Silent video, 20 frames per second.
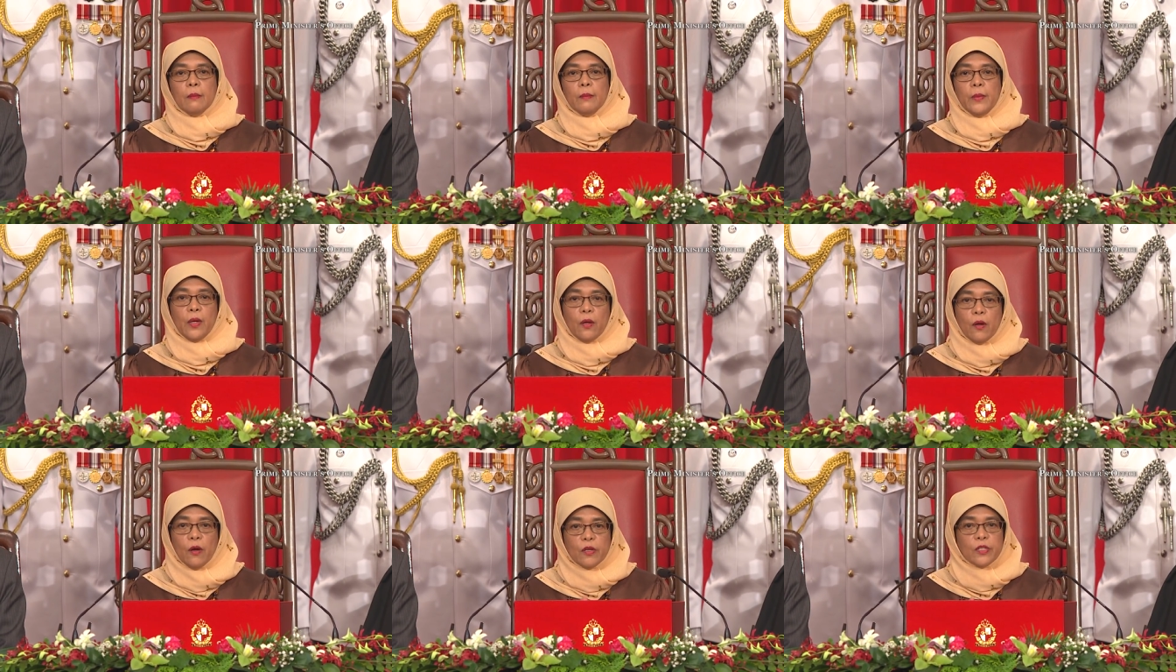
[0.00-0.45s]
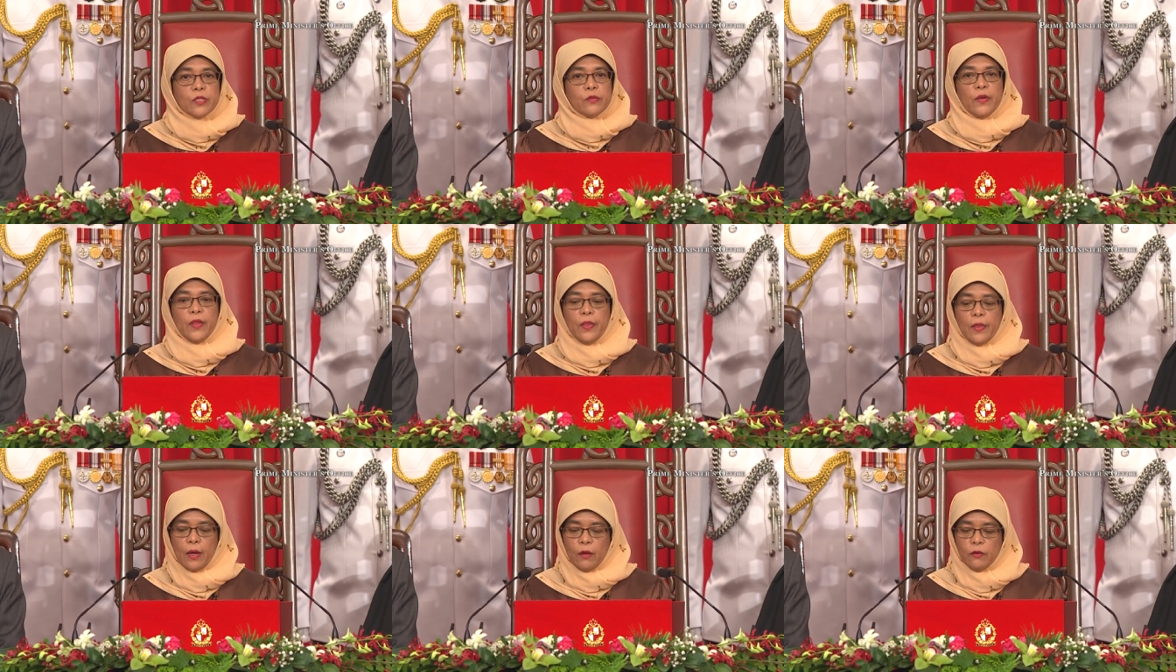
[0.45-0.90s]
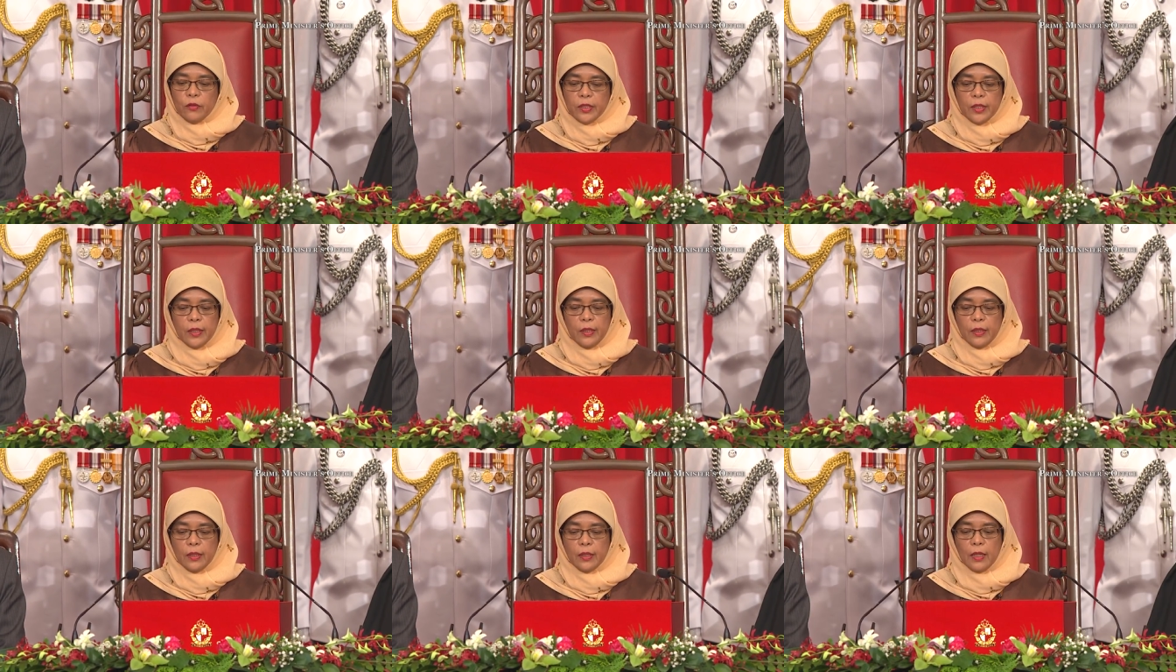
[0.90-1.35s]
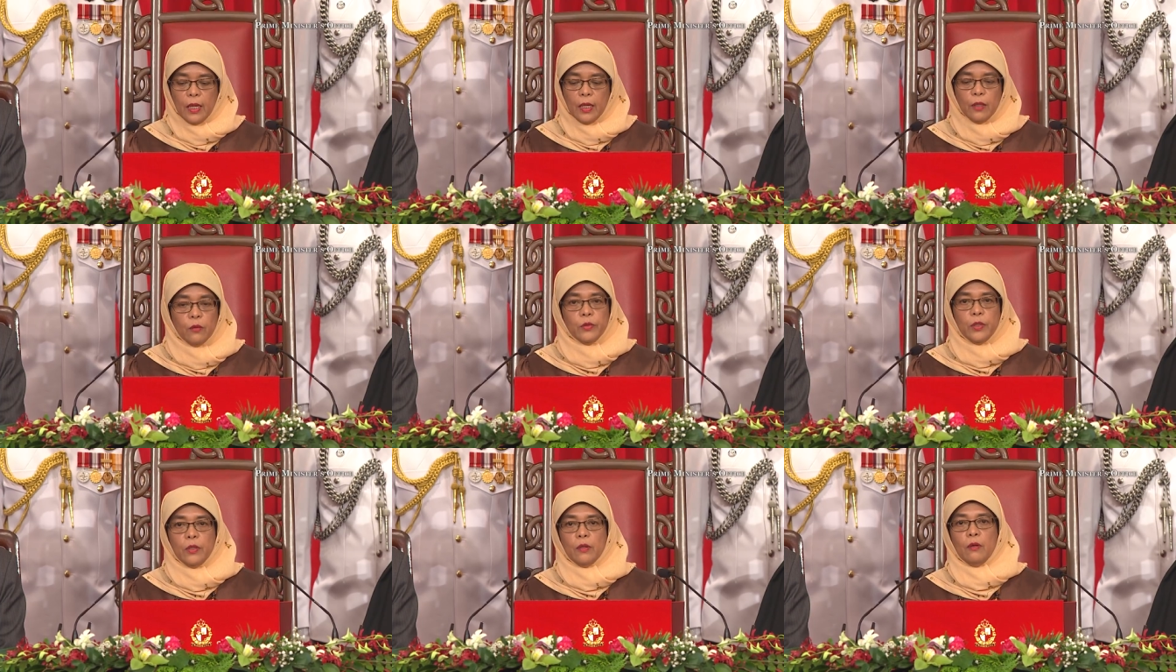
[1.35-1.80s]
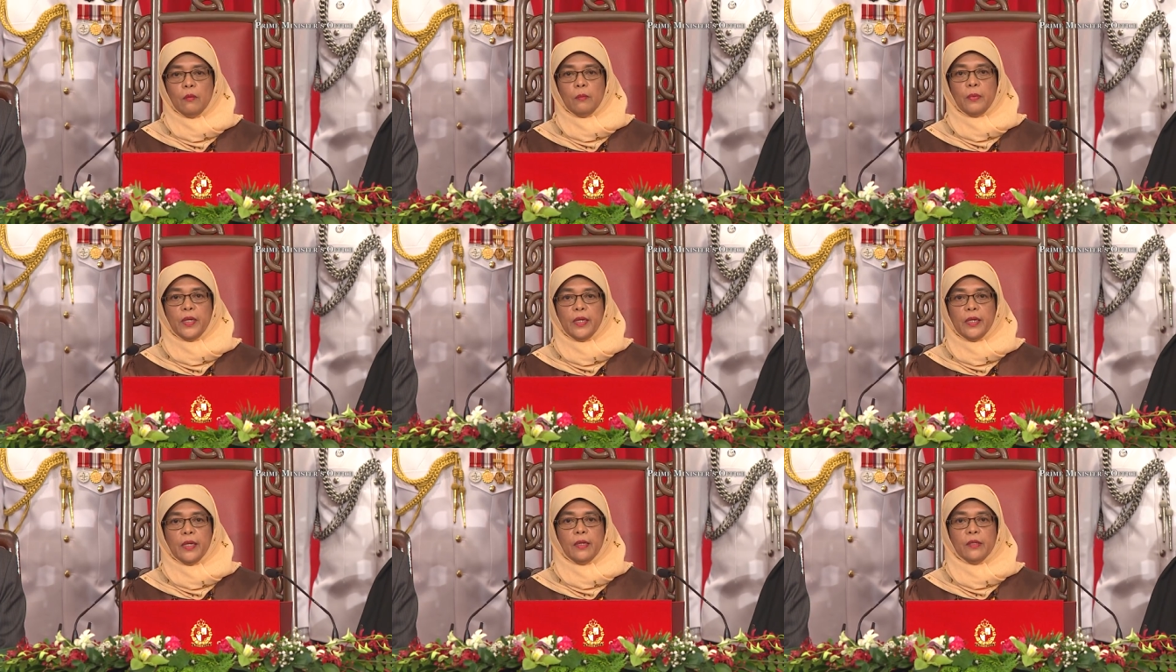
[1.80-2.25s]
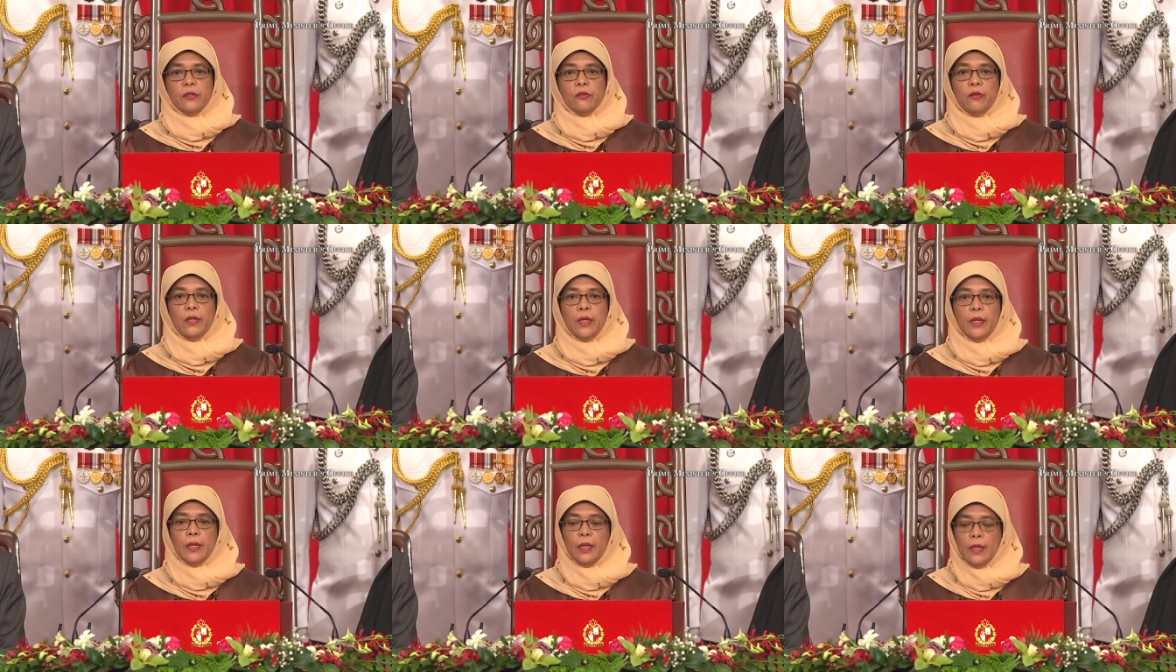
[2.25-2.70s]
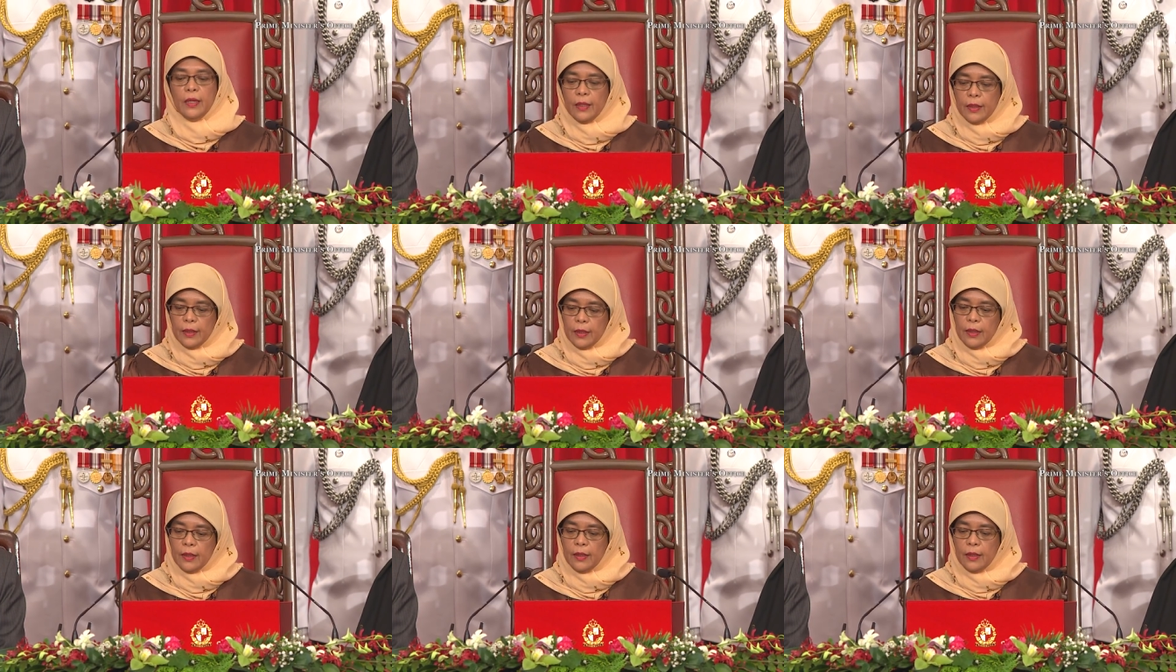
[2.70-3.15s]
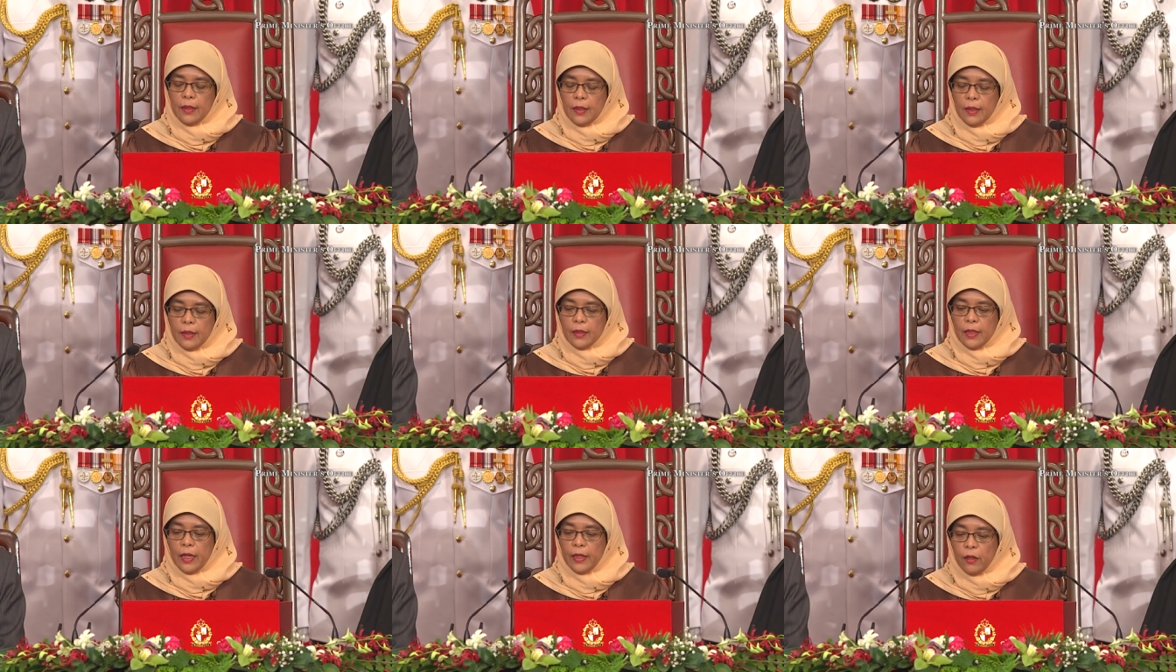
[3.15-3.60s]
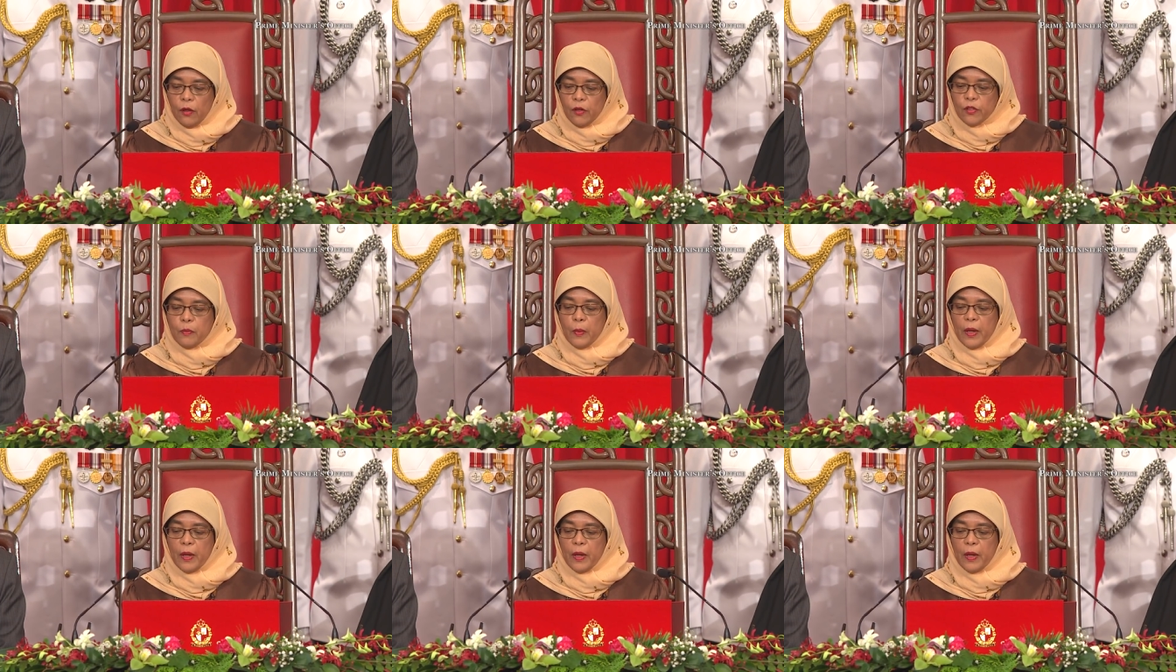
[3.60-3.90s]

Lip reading: because without it, I would not be here today. I lost